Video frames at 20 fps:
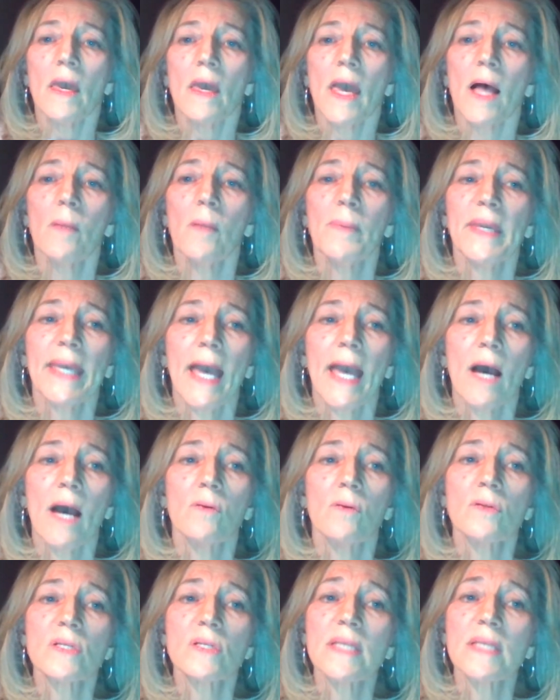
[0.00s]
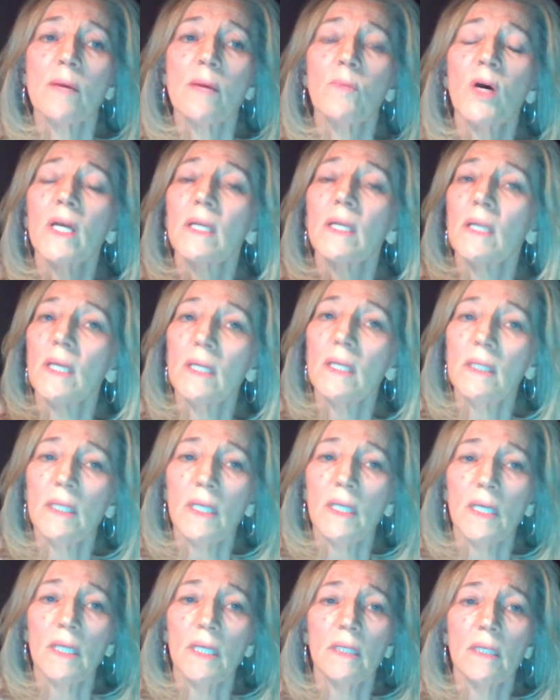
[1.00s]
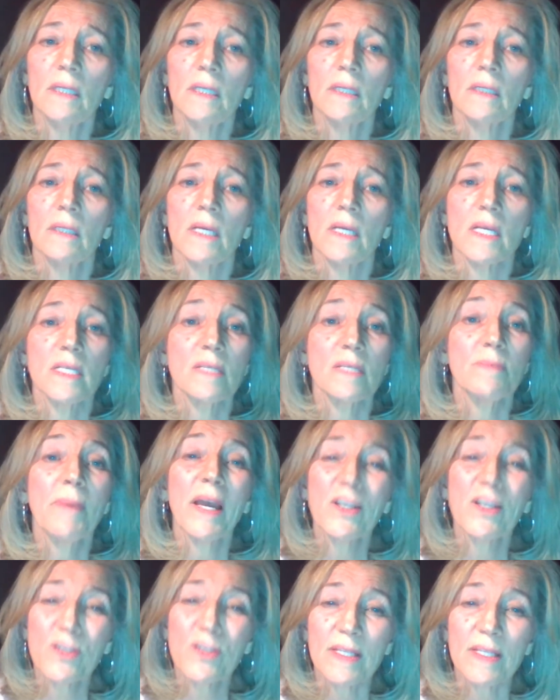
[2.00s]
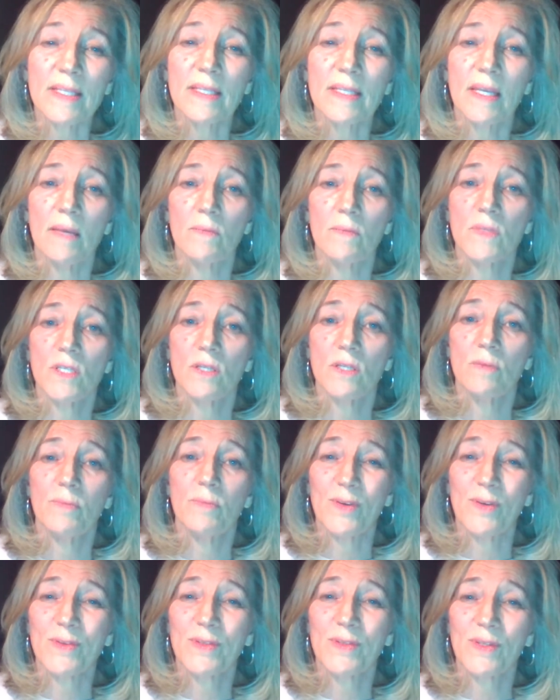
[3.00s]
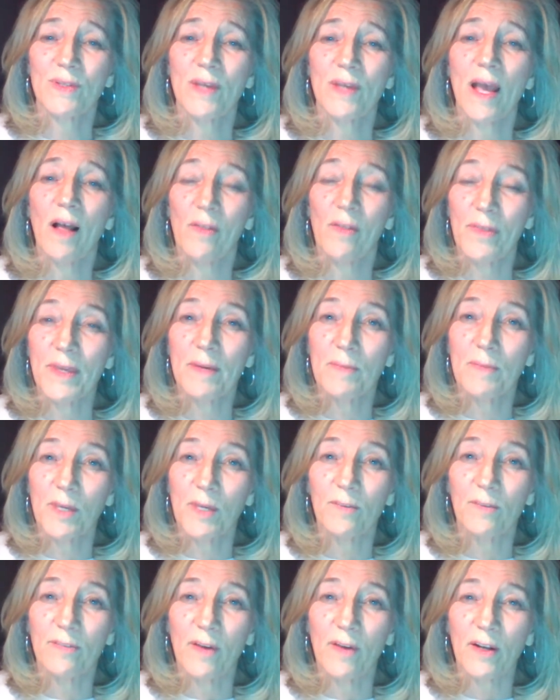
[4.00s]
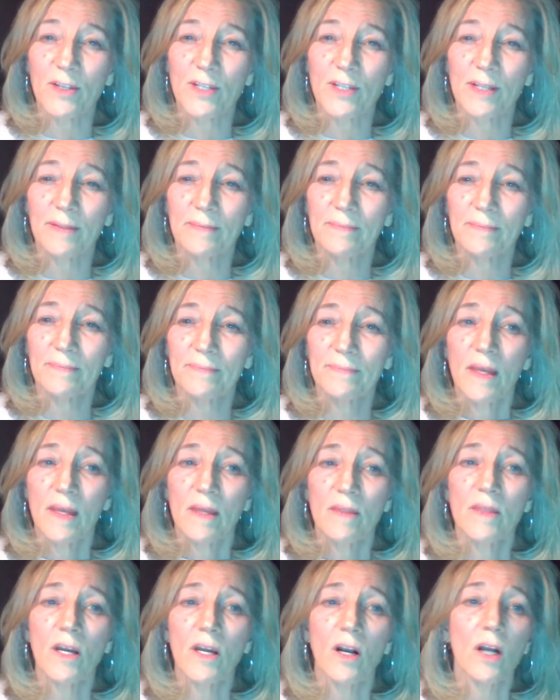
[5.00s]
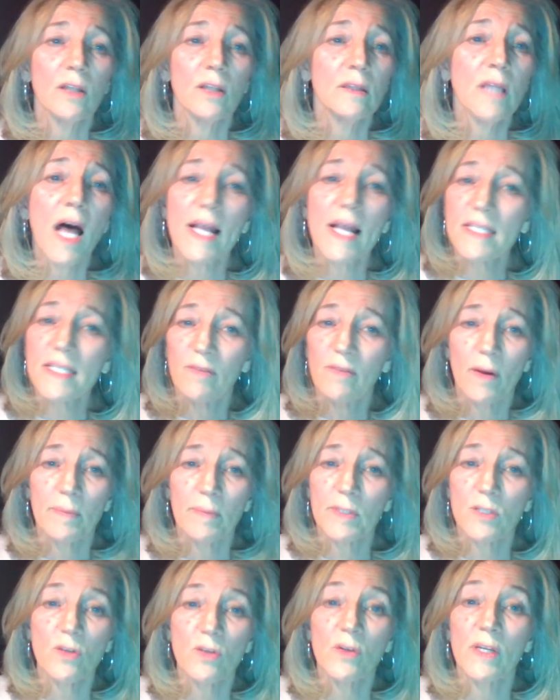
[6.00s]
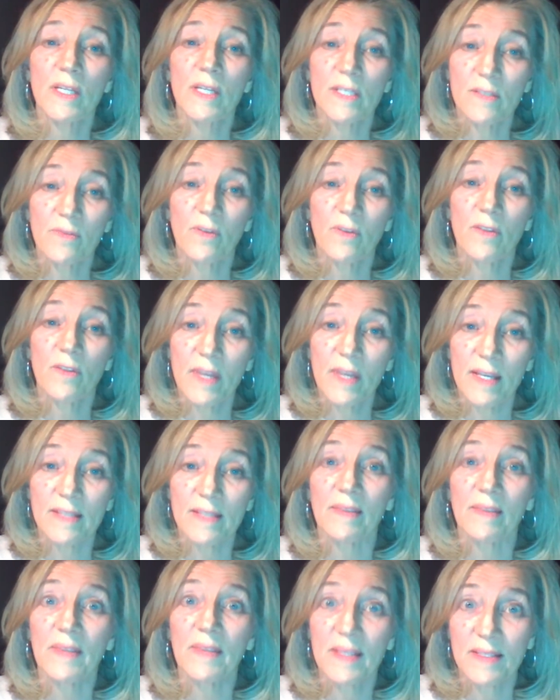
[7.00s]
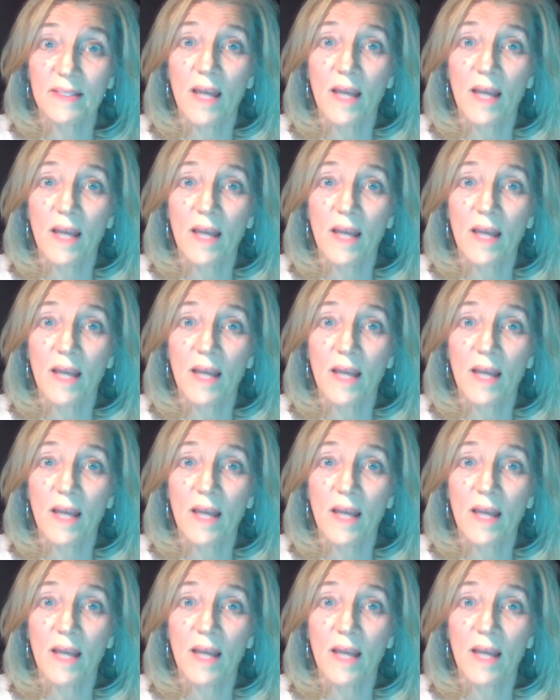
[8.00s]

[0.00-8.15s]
Helping out someone in need especially seems to boost healthy immune function. There are lots of opportunities for this at this